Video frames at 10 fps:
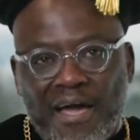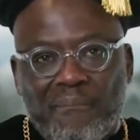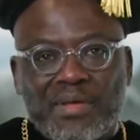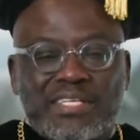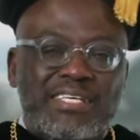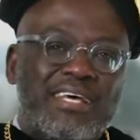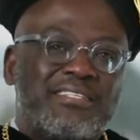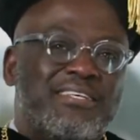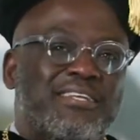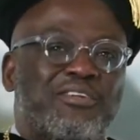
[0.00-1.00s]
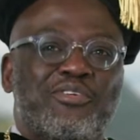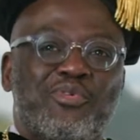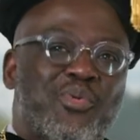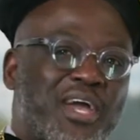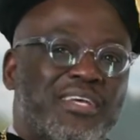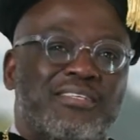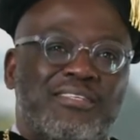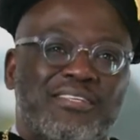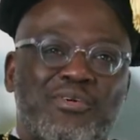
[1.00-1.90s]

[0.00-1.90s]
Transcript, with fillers: have been tested in new ways,